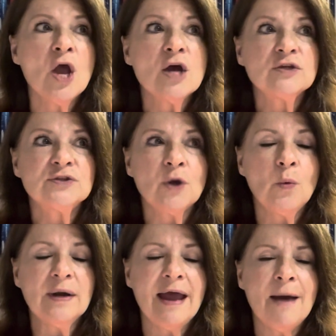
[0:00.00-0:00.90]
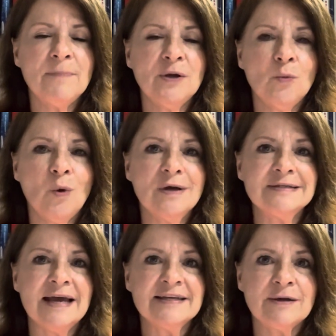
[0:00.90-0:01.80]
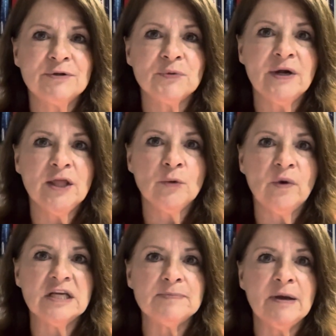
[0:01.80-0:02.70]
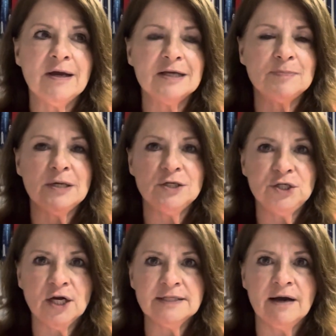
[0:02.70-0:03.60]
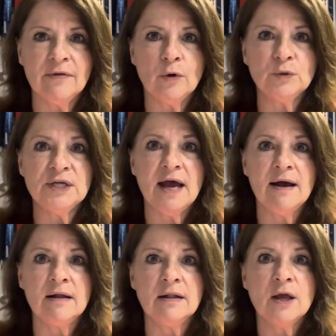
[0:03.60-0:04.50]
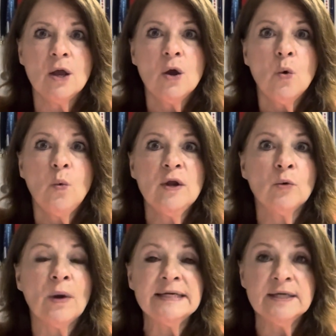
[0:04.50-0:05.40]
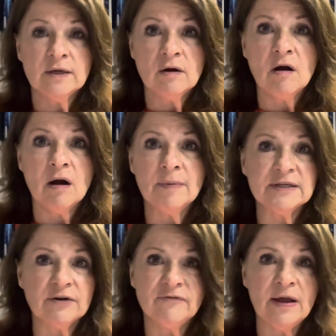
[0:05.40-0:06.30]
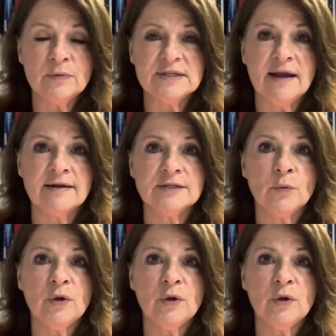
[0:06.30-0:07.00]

So what happened was, as I was running the race, my husband checked out of the hotel. We rented a car because our flight was canceled.